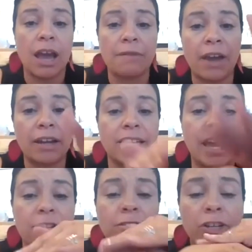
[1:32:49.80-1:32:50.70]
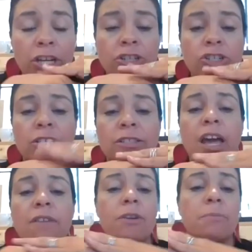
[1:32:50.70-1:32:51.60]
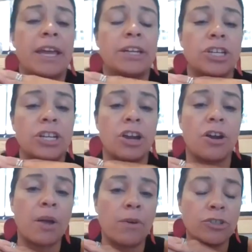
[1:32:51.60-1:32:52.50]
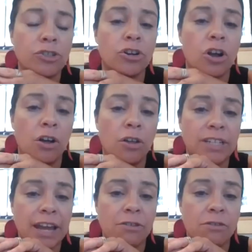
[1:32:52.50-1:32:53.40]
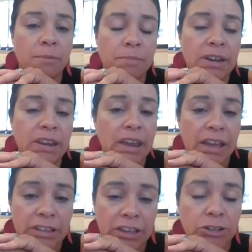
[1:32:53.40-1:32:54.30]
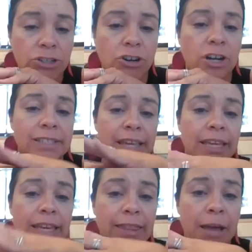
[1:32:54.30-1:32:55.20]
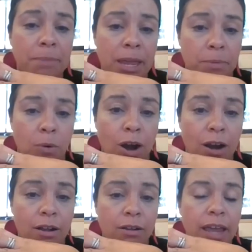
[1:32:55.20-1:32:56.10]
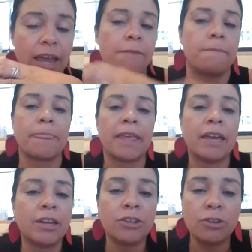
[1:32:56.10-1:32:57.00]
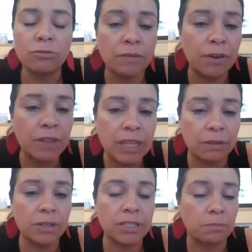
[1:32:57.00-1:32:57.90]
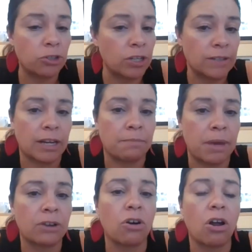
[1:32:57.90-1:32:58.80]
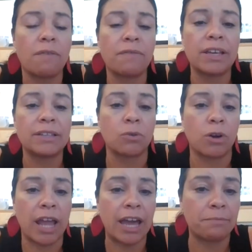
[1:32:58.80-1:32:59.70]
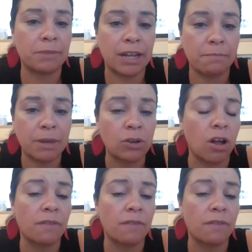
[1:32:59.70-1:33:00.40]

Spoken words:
I've got a title and insurance cover page in here and I want you to call the title company and the insurance and get that paperwork, okay? No different than a receptionist at a medical office or an admin at a medical